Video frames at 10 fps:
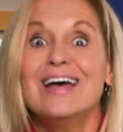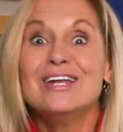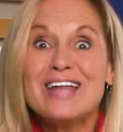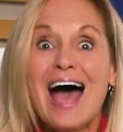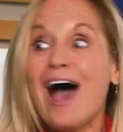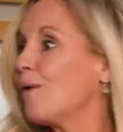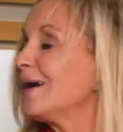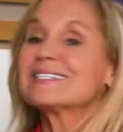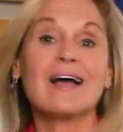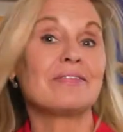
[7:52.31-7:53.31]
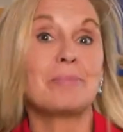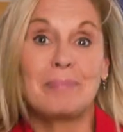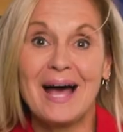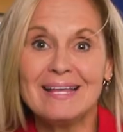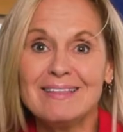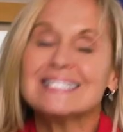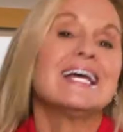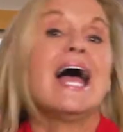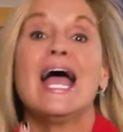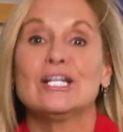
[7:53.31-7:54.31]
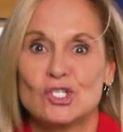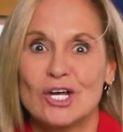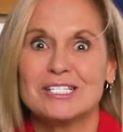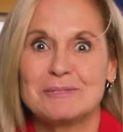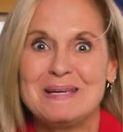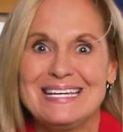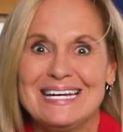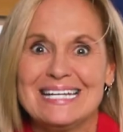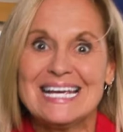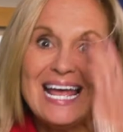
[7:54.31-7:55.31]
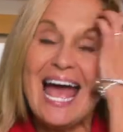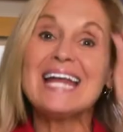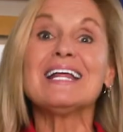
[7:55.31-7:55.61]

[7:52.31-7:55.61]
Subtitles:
Now it's got the pilot and just me in it. And